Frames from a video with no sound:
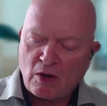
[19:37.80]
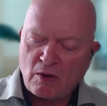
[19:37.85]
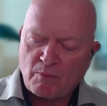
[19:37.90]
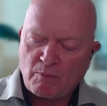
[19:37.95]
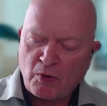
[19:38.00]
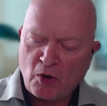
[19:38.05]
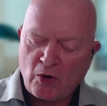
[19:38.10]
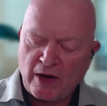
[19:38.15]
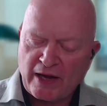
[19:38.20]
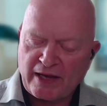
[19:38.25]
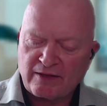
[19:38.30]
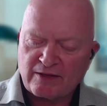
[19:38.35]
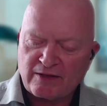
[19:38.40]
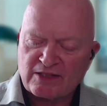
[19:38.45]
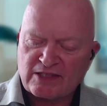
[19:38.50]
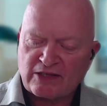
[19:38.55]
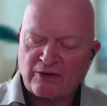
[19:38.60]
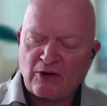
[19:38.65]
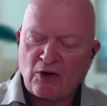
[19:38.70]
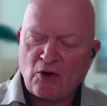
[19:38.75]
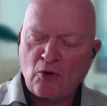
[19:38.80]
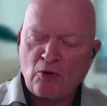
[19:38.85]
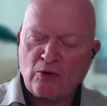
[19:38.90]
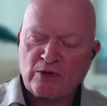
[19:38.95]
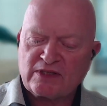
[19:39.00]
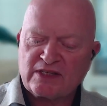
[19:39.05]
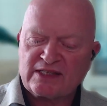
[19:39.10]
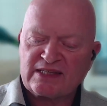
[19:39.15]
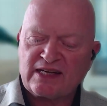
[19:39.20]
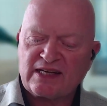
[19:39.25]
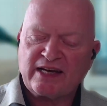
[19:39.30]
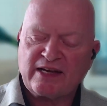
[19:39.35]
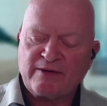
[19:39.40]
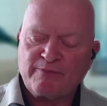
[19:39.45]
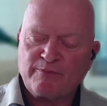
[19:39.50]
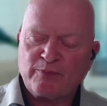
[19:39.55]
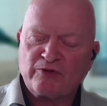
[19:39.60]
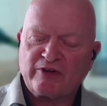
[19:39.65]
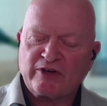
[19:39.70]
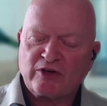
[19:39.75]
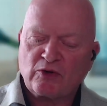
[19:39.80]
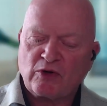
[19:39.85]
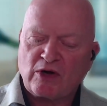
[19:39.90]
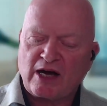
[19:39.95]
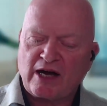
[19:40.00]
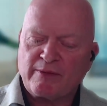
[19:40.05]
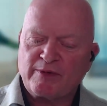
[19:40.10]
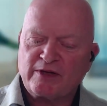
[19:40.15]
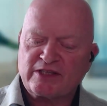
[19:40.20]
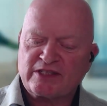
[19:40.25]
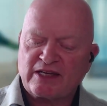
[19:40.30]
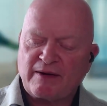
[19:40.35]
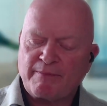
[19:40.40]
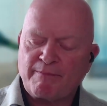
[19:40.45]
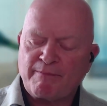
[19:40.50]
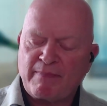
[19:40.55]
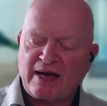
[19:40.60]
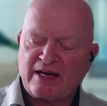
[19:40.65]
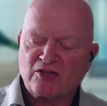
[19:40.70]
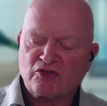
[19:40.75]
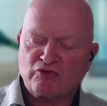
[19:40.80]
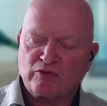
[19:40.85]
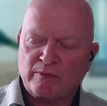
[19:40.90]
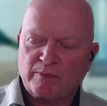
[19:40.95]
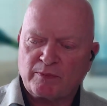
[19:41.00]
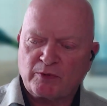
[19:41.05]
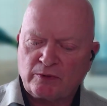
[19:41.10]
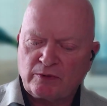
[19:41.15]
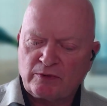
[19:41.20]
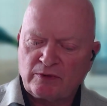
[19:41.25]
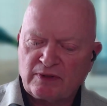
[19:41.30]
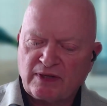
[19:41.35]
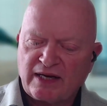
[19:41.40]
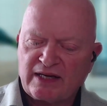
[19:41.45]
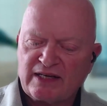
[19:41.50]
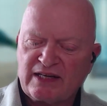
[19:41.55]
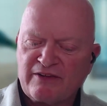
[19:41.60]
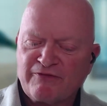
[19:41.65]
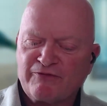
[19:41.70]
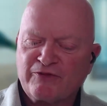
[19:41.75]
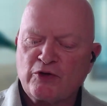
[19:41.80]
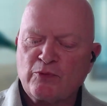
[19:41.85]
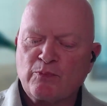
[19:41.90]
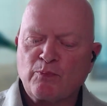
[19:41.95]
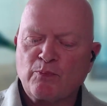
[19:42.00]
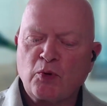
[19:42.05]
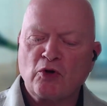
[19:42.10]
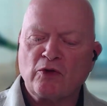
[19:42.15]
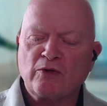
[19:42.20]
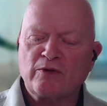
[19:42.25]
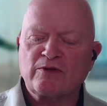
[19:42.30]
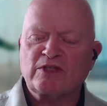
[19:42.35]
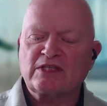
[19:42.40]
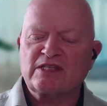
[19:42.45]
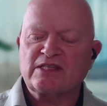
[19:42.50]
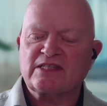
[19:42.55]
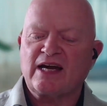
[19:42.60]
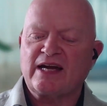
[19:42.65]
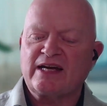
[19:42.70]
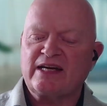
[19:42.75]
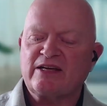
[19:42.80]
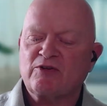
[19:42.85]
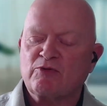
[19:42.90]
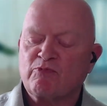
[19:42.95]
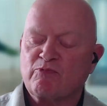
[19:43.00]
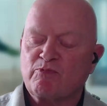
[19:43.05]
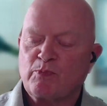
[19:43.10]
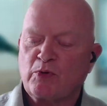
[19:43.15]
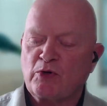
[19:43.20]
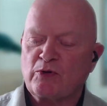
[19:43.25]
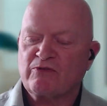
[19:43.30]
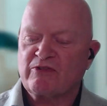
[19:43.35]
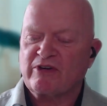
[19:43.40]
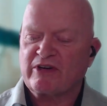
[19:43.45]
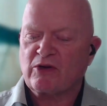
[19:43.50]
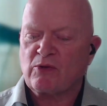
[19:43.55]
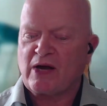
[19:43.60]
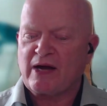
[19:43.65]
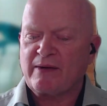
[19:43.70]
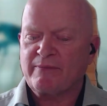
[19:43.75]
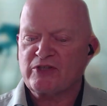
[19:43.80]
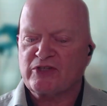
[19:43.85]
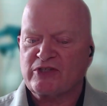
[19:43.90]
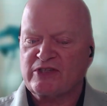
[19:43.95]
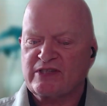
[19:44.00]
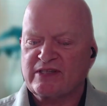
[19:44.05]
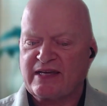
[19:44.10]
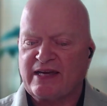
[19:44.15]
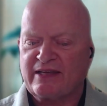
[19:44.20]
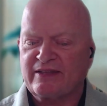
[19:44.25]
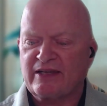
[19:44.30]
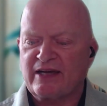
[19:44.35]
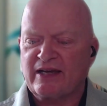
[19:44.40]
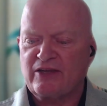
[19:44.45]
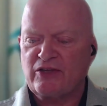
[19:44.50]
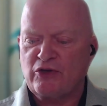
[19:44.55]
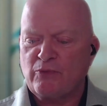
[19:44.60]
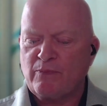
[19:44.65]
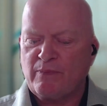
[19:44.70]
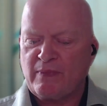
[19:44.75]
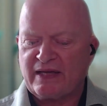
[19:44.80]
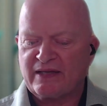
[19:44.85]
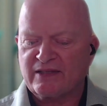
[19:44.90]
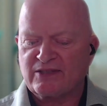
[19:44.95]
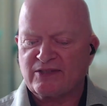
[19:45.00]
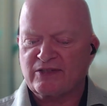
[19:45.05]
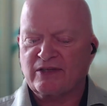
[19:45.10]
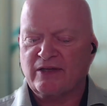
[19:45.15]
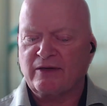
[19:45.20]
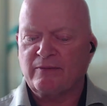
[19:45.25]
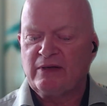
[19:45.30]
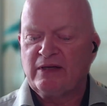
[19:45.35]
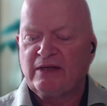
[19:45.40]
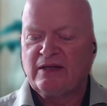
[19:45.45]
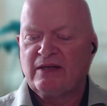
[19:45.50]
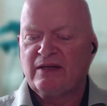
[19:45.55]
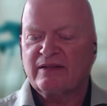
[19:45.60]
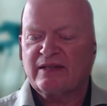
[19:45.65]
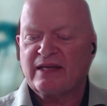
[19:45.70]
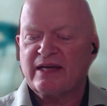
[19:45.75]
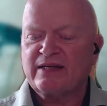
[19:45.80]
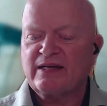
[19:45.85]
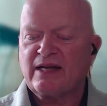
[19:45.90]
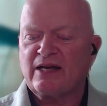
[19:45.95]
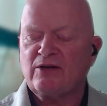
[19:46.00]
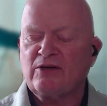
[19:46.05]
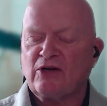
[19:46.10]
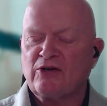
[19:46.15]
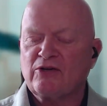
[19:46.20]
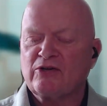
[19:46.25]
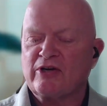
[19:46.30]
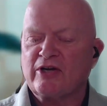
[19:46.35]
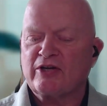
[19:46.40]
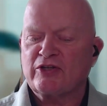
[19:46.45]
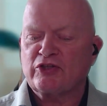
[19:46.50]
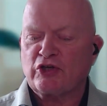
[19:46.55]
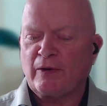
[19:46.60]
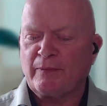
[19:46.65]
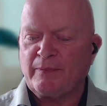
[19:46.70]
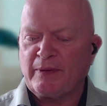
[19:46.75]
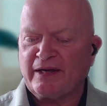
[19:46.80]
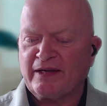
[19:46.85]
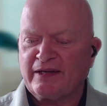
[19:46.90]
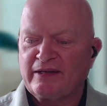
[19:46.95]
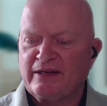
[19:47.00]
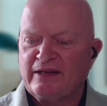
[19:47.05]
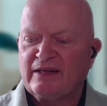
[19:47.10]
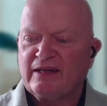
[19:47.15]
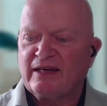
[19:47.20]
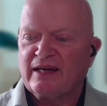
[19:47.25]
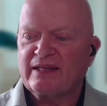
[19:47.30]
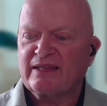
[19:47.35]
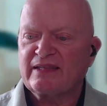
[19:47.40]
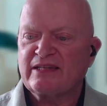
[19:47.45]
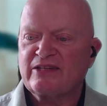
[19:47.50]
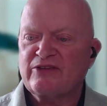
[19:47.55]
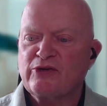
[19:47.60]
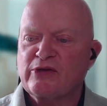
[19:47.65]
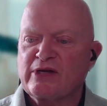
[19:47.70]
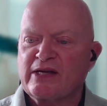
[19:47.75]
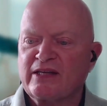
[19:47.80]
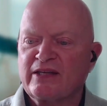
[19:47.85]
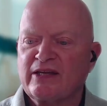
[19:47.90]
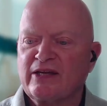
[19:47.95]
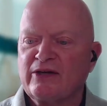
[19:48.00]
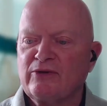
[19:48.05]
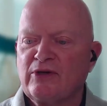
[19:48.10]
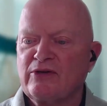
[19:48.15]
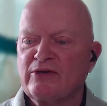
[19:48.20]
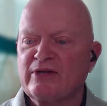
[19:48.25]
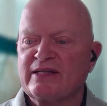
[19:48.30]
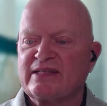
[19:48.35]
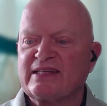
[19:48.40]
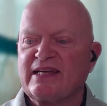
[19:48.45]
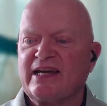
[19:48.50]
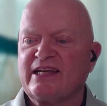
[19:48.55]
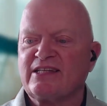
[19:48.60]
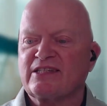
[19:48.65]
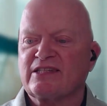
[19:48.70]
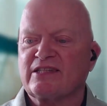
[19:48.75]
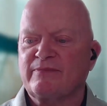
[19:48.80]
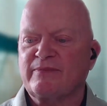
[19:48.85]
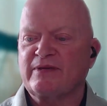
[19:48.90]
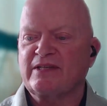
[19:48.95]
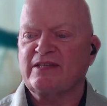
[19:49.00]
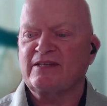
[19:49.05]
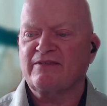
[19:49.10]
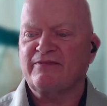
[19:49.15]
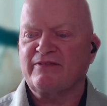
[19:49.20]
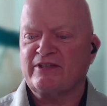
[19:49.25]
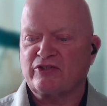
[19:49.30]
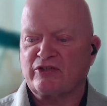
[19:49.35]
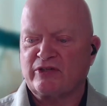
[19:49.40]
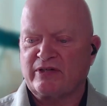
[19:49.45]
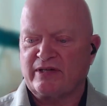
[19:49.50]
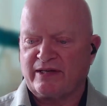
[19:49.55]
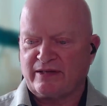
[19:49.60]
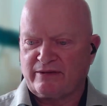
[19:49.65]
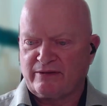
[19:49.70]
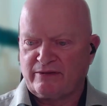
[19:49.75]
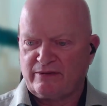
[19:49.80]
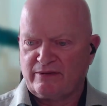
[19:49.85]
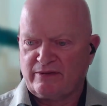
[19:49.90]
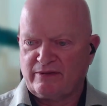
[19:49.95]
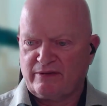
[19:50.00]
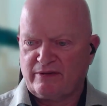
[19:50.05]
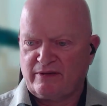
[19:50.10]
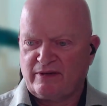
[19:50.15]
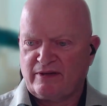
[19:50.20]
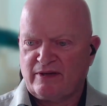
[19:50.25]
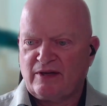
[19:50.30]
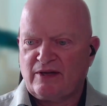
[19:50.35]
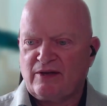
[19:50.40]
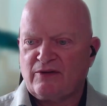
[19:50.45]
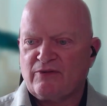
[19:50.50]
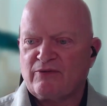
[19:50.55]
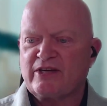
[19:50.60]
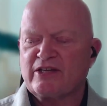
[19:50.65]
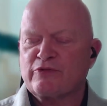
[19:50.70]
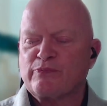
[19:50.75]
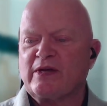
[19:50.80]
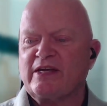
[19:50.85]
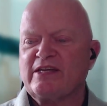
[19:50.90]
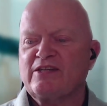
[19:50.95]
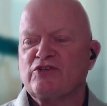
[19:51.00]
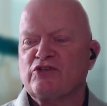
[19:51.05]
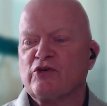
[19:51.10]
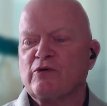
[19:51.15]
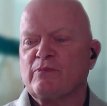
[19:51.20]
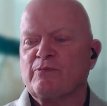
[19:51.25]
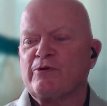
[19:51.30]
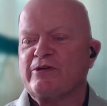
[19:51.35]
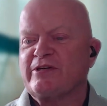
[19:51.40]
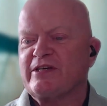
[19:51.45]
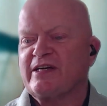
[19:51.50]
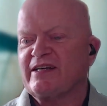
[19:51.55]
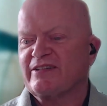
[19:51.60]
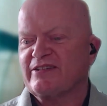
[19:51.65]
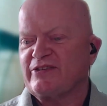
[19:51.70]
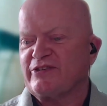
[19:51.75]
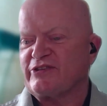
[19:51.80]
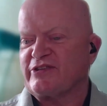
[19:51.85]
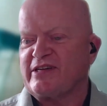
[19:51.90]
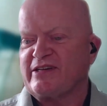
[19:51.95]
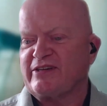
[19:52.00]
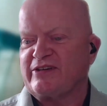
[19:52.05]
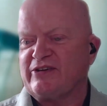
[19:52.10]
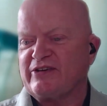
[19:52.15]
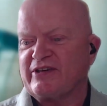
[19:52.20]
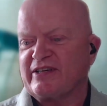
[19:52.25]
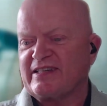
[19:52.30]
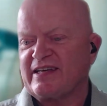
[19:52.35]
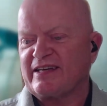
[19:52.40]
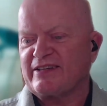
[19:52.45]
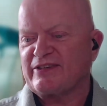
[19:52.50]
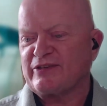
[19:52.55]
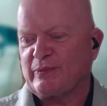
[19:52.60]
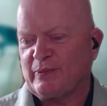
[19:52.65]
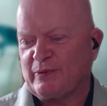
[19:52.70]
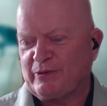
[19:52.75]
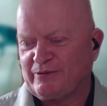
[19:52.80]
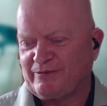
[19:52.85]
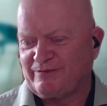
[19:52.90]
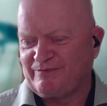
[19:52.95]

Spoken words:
point. So all design input requirements are measurable. And if you put design input requirements together and you mix them, they're no longer atomic and you can no longer test them individually, which means your product is no longer testable.